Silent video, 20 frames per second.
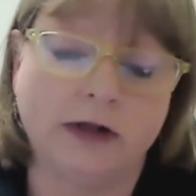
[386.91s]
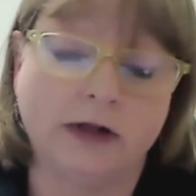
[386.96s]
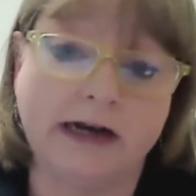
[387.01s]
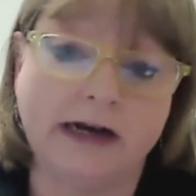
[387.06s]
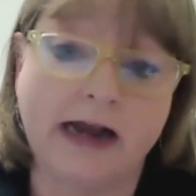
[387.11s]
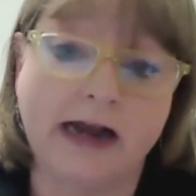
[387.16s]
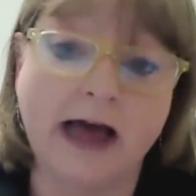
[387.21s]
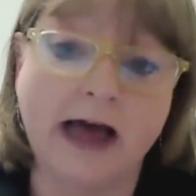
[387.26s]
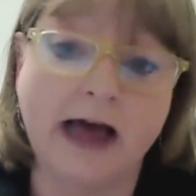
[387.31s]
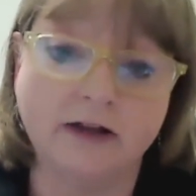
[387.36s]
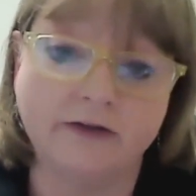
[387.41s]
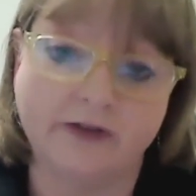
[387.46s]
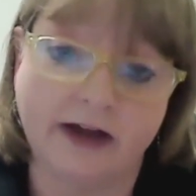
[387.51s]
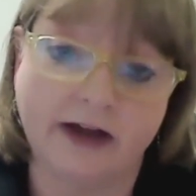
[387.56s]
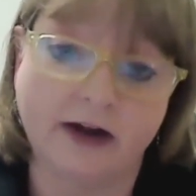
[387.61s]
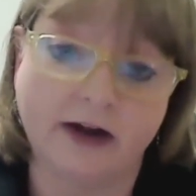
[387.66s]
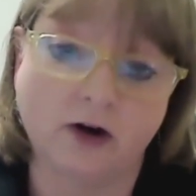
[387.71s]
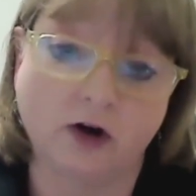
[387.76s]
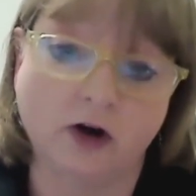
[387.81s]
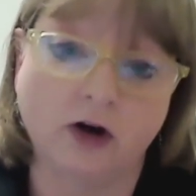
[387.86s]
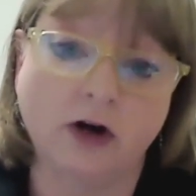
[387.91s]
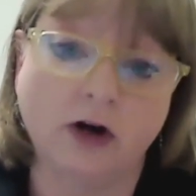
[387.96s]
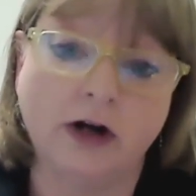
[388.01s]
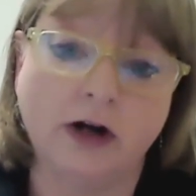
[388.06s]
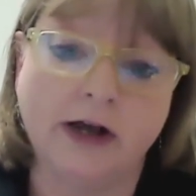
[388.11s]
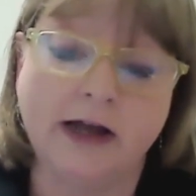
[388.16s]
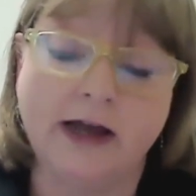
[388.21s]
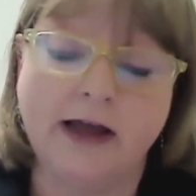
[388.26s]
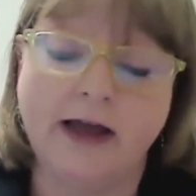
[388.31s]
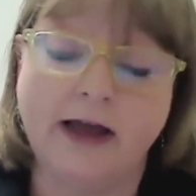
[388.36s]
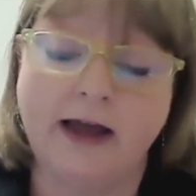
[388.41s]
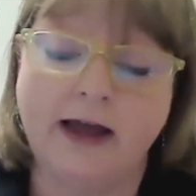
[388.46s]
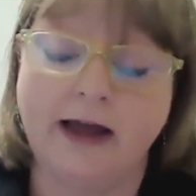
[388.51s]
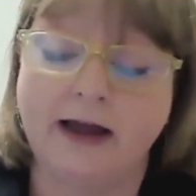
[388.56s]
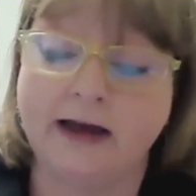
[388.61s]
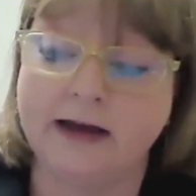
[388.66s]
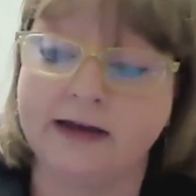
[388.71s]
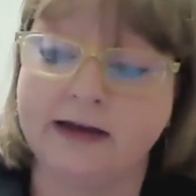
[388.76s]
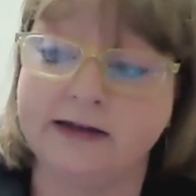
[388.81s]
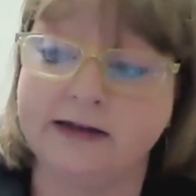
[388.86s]
in an elevator.
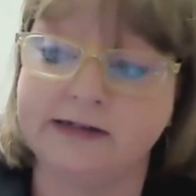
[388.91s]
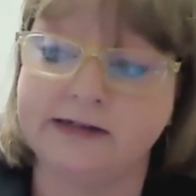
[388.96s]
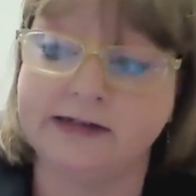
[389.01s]
And